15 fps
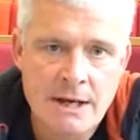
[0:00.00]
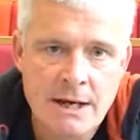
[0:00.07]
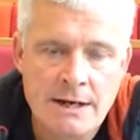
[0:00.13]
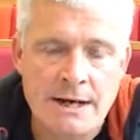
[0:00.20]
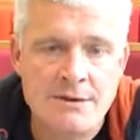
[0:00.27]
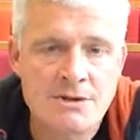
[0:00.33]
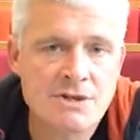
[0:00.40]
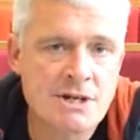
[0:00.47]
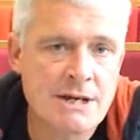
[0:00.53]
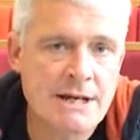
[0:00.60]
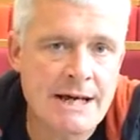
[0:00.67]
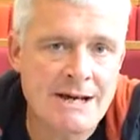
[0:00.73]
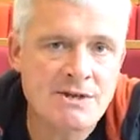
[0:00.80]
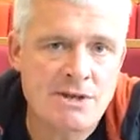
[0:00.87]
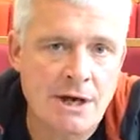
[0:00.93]
Now the
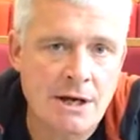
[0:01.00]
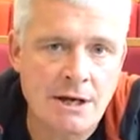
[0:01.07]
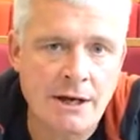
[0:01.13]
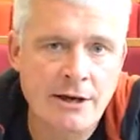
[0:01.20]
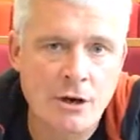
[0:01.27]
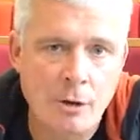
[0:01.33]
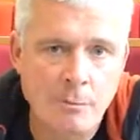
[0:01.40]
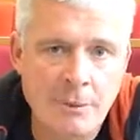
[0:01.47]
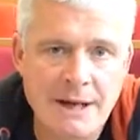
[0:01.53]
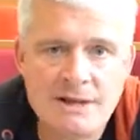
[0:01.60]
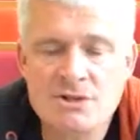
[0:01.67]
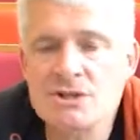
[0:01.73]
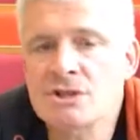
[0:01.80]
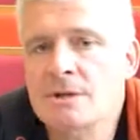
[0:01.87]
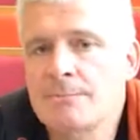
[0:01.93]
CDK cyclin
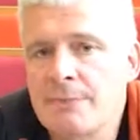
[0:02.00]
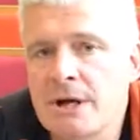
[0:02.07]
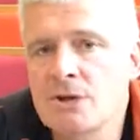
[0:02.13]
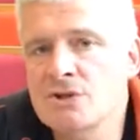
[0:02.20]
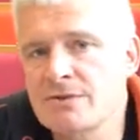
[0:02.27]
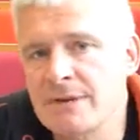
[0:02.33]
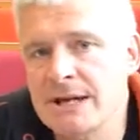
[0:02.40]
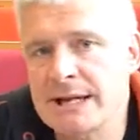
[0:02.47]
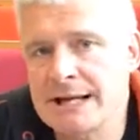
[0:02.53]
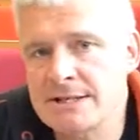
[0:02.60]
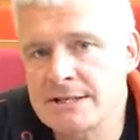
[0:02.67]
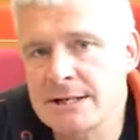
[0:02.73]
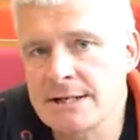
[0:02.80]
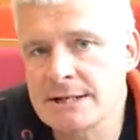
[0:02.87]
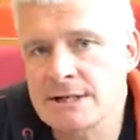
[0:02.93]
complex is composed of a
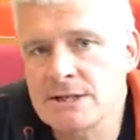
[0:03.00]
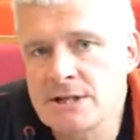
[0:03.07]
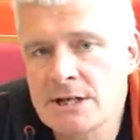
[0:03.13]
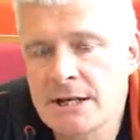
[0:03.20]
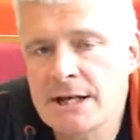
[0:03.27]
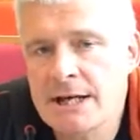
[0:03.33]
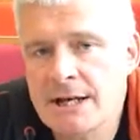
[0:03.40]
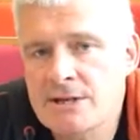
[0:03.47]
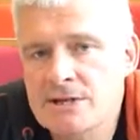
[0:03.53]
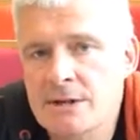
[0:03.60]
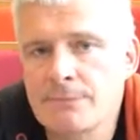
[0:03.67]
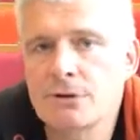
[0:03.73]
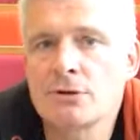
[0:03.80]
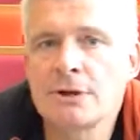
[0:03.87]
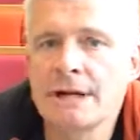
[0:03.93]
catalytic CDK
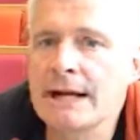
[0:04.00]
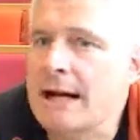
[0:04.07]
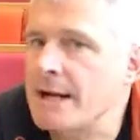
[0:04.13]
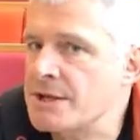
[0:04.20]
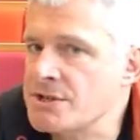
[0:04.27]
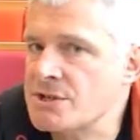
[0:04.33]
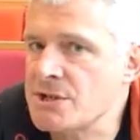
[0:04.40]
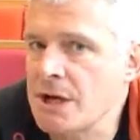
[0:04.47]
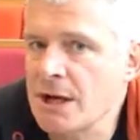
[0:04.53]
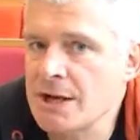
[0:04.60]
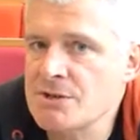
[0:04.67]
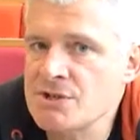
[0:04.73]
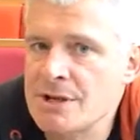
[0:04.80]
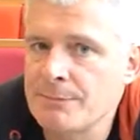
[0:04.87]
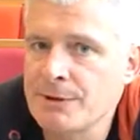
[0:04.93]
subunit and a cyclin
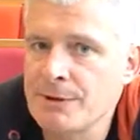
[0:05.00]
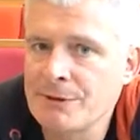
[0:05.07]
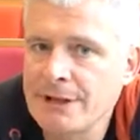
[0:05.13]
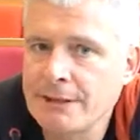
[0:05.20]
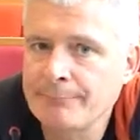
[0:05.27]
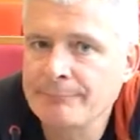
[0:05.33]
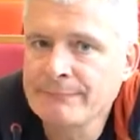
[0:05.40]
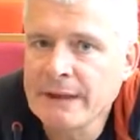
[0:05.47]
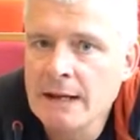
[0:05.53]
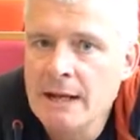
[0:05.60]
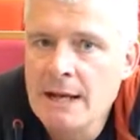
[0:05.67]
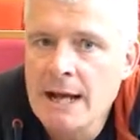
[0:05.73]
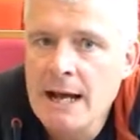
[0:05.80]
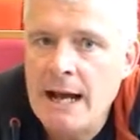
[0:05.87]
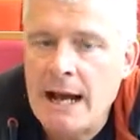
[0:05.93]
subunit,
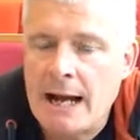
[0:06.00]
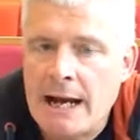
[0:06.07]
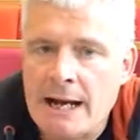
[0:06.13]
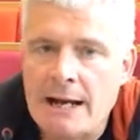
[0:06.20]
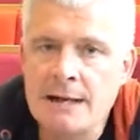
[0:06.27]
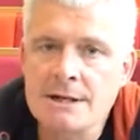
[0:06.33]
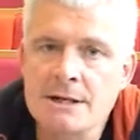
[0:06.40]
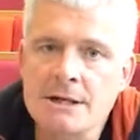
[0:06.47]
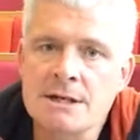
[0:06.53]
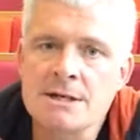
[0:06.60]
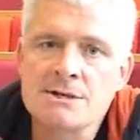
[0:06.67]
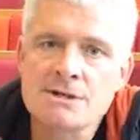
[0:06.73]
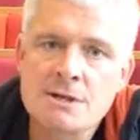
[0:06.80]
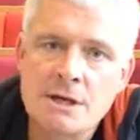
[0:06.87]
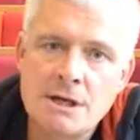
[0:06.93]
and it
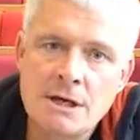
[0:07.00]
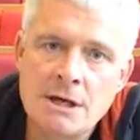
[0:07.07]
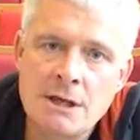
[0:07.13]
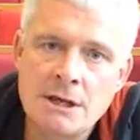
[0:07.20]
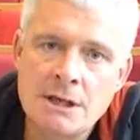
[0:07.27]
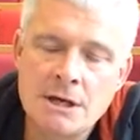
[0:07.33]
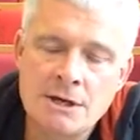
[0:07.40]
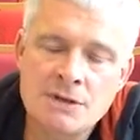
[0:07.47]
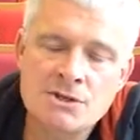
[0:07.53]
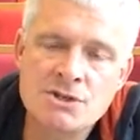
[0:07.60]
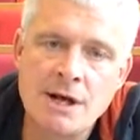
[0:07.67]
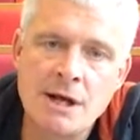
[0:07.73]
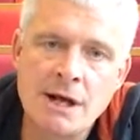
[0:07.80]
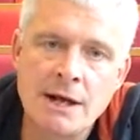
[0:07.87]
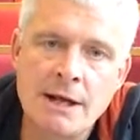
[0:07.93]
is the
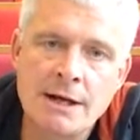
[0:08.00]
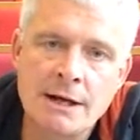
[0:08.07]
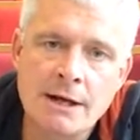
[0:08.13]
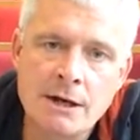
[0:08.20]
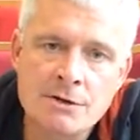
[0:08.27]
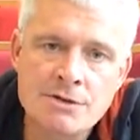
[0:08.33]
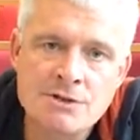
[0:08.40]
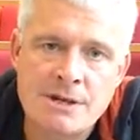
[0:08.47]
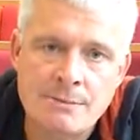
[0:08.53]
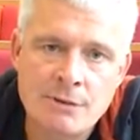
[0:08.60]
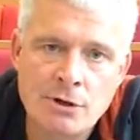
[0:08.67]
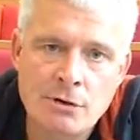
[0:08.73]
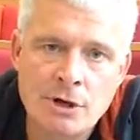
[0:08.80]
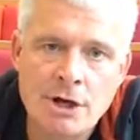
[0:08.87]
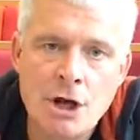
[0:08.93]
cyclin
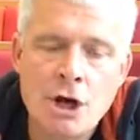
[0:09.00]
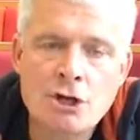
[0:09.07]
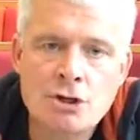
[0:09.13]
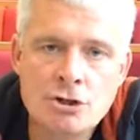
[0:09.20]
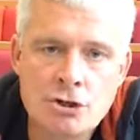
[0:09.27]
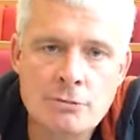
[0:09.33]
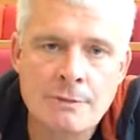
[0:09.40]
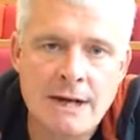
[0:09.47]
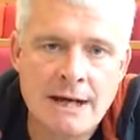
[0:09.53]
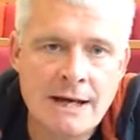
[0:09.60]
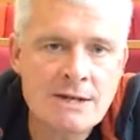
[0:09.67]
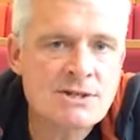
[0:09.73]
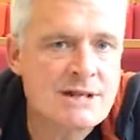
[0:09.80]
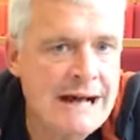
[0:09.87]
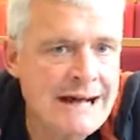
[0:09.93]
subunit
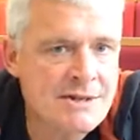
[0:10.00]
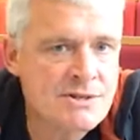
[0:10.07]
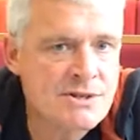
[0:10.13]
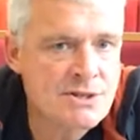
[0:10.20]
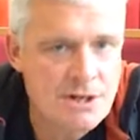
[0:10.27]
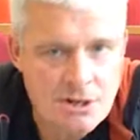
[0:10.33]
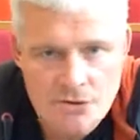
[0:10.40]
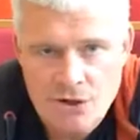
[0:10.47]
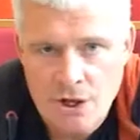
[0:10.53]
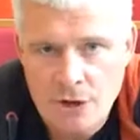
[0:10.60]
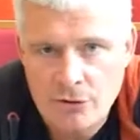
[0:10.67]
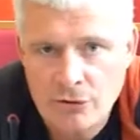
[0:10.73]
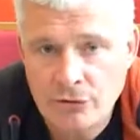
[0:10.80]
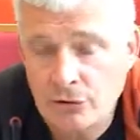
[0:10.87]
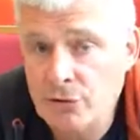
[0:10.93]
accumulates as the cells go
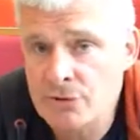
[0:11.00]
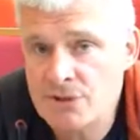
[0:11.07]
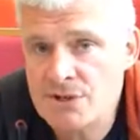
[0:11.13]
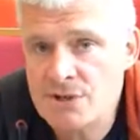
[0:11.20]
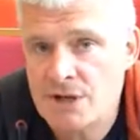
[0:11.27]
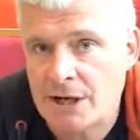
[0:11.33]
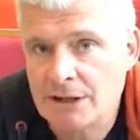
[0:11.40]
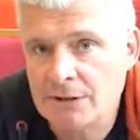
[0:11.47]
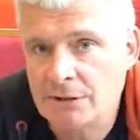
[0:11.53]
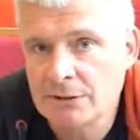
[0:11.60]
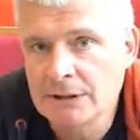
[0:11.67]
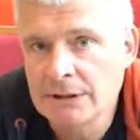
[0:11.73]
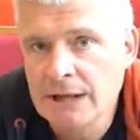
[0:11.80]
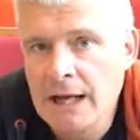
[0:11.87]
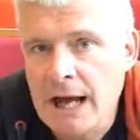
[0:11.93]
through the cycle
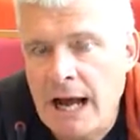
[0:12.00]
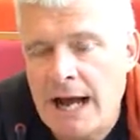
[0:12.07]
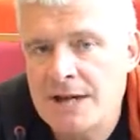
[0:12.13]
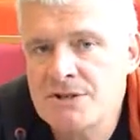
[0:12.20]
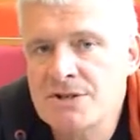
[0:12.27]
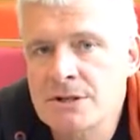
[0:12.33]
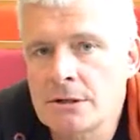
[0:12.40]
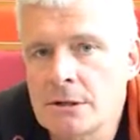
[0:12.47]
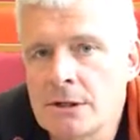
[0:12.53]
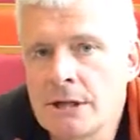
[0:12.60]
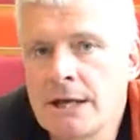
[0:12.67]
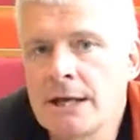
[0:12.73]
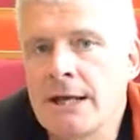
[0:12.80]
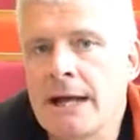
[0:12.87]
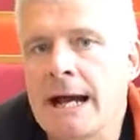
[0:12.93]
until
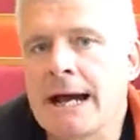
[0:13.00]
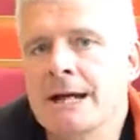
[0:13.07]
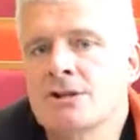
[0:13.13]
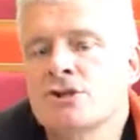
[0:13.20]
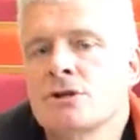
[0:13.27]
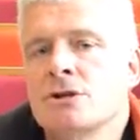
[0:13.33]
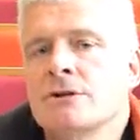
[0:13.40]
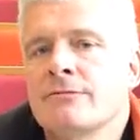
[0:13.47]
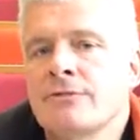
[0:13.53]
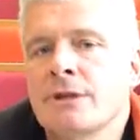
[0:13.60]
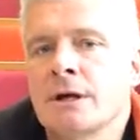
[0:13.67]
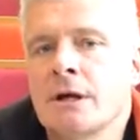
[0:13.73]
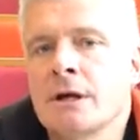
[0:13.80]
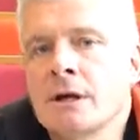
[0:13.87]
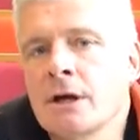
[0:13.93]
the action of
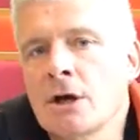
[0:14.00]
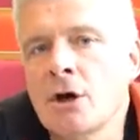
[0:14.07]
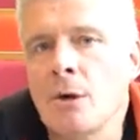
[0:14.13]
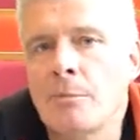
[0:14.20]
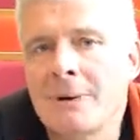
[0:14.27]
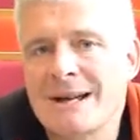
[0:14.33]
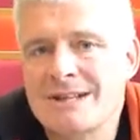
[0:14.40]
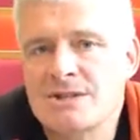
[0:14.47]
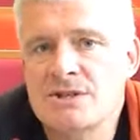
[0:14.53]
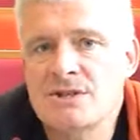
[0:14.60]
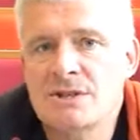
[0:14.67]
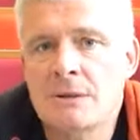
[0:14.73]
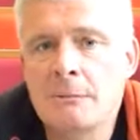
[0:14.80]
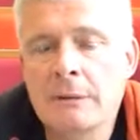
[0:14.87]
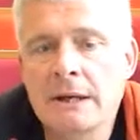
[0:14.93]
the complex is
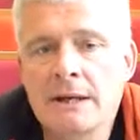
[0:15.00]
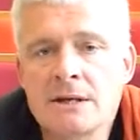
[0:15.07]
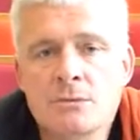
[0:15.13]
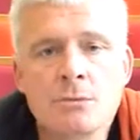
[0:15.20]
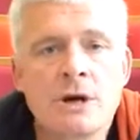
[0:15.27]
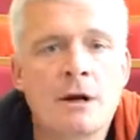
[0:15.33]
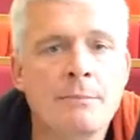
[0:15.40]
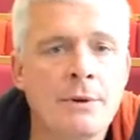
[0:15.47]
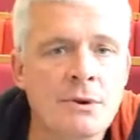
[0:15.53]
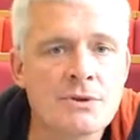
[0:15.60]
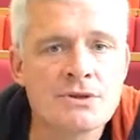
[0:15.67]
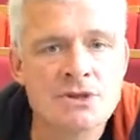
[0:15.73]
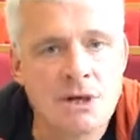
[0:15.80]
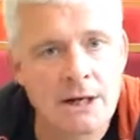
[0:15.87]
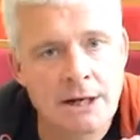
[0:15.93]
complete, whereupon the
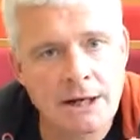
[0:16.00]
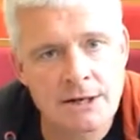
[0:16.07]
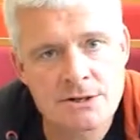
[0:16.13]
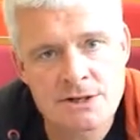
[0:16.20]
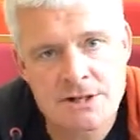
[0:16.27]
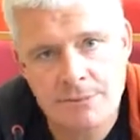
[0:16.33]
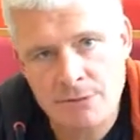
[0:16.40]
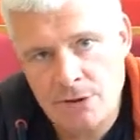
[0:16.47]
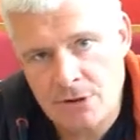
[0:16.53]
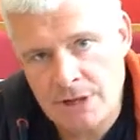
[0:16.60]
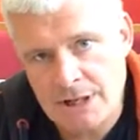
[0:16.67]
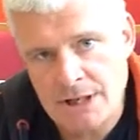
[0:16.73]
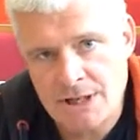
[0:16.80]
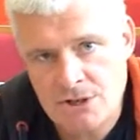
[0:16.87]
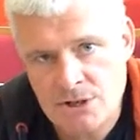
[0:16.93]
cyclin subunit
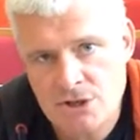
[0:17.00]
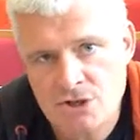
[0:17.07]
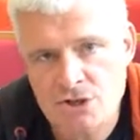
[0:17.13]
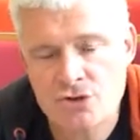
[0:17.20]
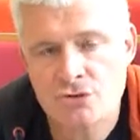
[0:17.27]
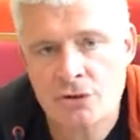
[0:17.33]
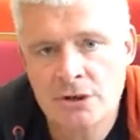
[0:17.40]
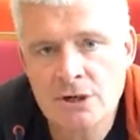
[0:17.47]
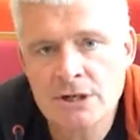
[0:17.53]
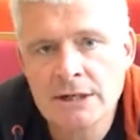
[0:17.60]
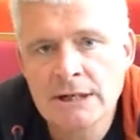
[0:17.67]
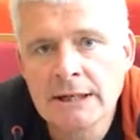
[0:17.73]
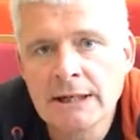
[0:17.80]
is destroyed.